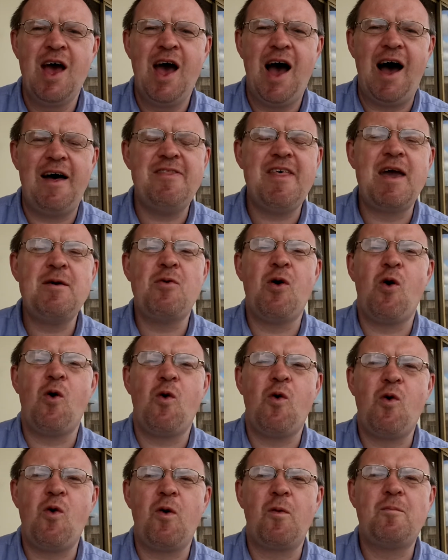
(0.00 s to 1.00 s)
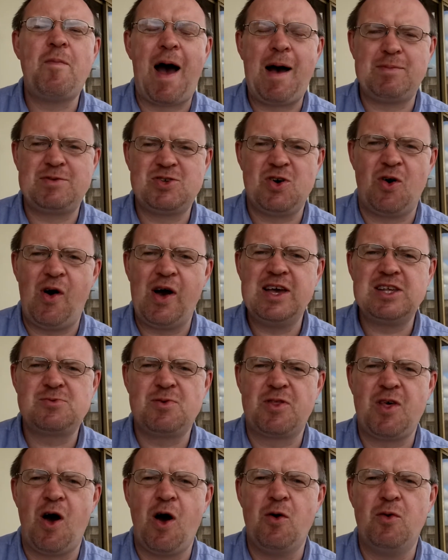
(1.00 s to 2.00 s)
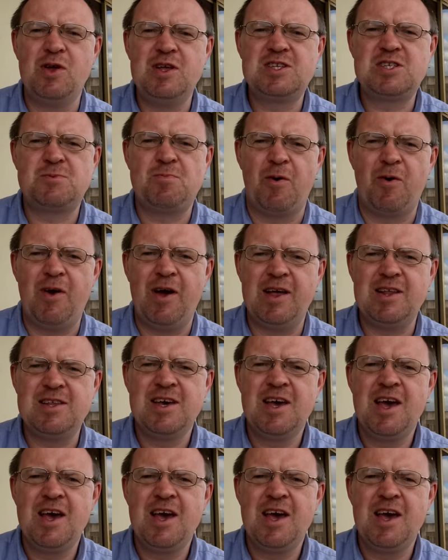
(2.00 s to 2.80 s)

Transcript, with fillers: and they were all baptized with the Holy Spirit.